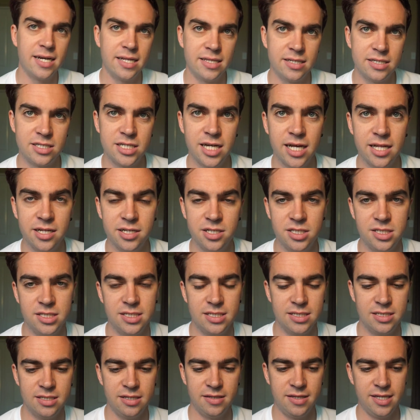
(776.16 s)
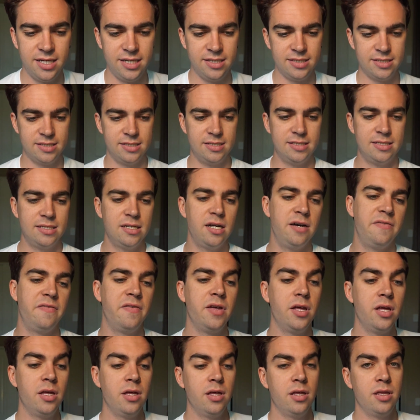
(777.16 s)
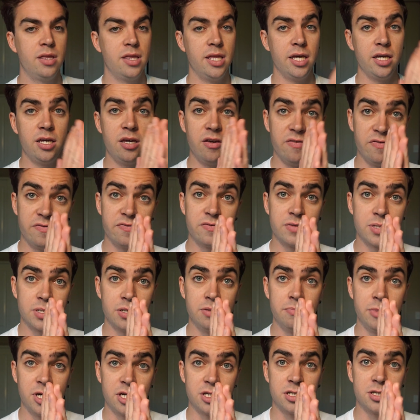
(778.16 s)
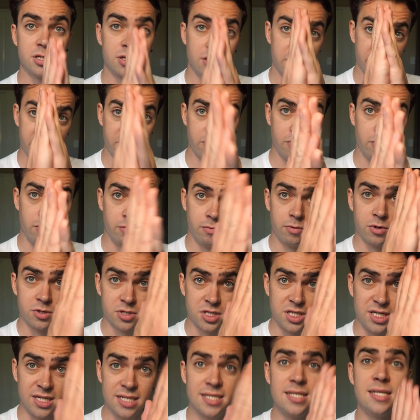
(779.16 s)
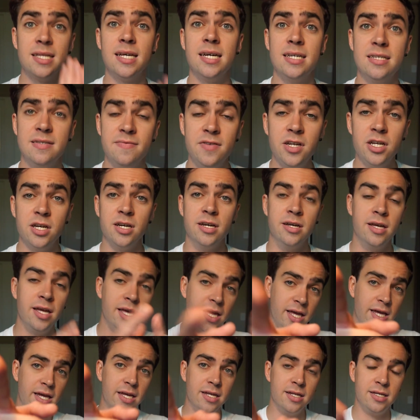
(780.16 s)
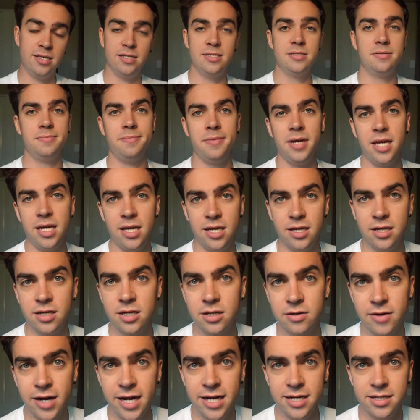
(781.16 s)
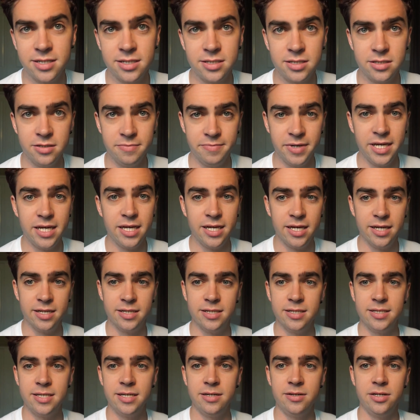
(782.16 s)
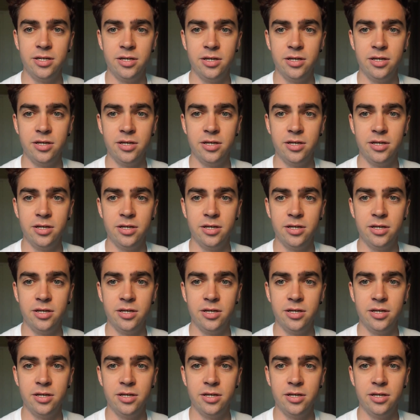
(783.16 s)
and the challenges and the things and the stuff. Thank you so much for watching today's video. It has been great to be here to